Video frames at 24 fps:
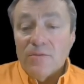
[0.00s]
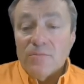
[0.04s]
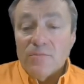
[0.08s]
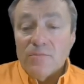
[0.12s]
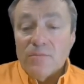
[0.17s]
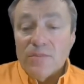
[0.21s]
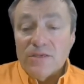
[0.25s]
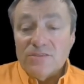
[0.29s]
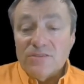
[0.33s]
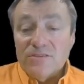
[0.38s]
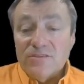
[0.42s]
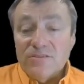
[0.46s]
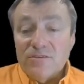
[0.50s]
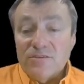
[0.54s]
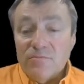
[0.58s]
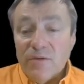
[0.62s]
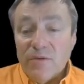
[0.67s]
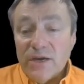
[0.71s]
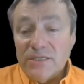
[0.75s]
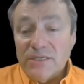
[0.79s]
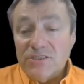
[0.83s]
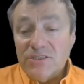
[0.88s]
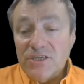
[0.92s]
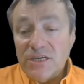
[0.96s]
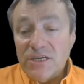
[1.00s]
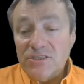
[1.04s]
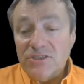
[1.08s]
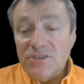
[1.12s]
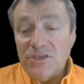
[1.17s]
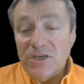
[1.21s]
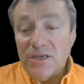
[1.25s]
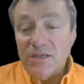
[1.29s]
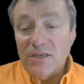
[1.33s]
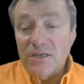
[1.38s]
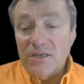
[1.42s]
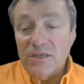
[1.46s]
This is a
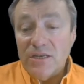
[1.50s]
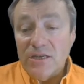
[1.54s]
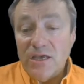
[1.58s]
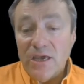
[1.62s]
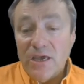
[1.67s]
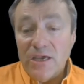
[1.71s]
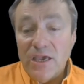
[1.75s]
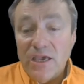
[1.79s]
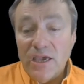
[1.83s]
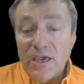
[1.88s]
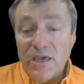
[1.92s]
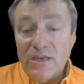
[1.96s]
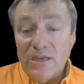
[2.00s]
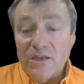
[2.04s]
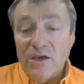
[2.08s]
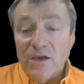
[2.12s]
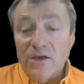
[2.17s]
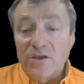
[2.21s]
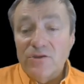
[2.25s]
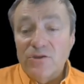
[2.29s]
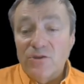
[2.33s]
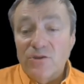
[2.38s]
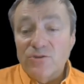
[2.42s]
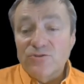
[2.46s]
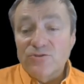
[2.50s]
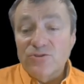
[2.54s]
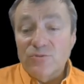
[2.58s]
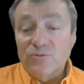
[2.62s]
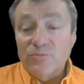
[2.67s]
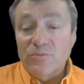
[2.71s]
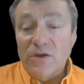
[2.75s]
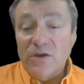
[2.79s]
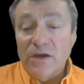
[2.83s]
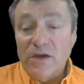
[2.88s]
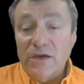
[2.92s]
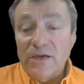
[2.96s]
bijection. Again, no
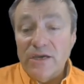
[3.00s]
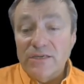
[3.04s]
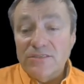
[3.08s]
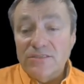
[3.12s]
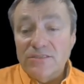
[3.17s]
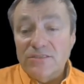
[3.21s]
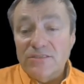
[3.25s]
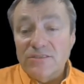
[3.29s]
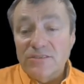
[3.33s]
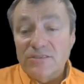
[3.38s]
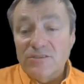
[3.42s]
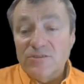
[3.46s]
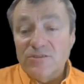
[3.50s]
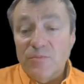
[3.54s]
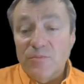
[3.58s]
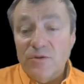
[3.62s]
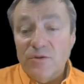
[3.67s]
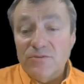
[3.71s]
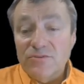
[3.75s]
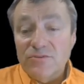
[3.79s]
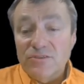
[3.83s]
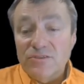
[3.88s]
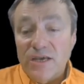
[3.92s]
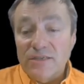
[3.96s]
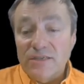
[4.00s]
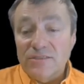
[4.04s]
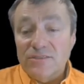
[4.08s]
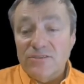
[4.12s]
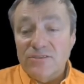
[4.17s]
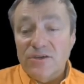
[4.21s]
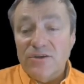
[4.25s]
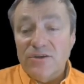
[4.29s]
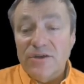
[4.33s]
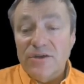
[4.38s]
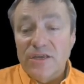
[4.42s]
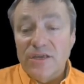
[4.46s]
surprise, since both sets
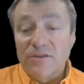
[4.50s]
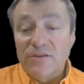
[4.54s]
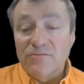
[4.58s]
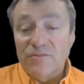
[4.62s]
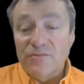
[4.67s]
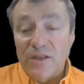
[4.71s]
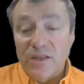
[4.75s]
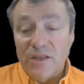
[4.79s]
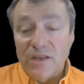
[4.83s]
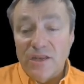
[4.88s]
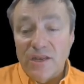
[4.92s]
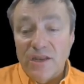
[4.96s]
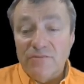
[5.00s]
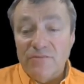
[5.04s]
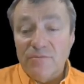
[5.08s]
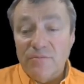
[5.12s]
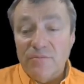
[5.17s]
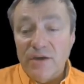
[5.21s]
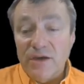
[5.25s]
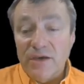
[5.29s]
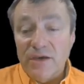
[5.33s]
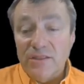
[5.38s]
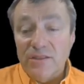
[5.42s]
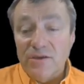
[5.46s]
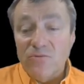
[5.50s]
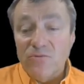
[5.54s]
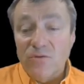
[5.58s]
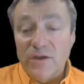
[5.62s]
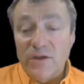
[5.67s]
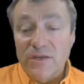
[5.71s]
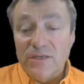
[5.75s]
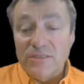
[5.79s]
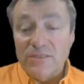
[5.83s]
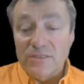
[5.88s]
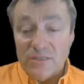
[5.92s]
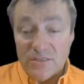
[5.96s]
are infinite. Never mind that
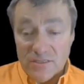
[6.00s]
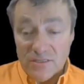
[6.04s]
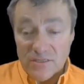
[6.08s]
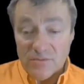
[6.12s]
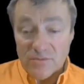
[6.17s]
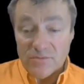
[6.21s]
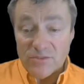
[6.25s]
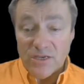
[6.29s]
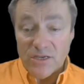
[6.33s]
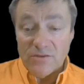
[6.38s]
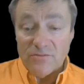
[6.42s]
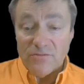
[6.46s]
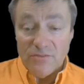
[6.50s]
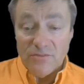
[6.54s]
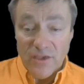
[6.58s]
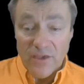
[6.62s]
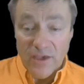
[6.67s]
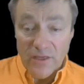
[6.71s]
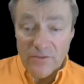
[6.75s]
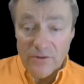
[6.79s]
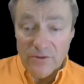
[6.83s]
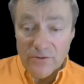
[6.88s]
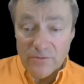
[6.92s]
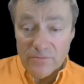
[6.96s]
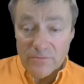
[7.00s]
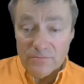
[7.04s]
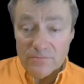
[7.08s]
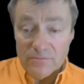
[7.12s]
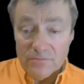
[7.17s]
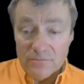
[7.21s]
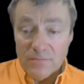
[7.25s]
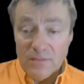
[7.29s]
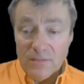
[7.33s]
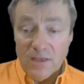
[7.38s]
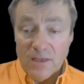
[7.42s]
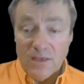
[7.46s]
one is a subset of the other.
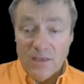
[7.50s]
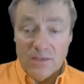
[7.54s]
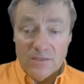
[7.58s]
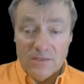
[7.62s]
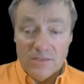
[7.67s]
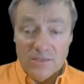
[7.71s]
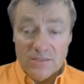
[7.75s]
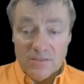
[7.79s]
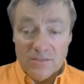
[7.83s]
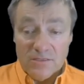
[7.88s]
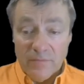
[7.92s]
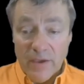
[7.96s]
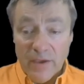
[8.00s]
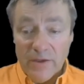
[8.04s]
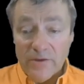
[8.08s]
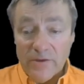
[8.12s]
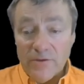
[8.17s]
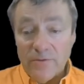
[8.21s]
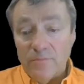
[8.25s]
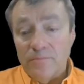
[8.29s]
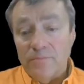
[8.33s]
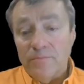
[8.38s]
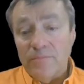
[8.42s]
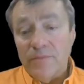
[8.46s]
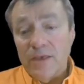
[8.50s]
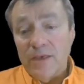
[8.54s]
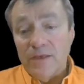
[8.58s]
Doesn't matter.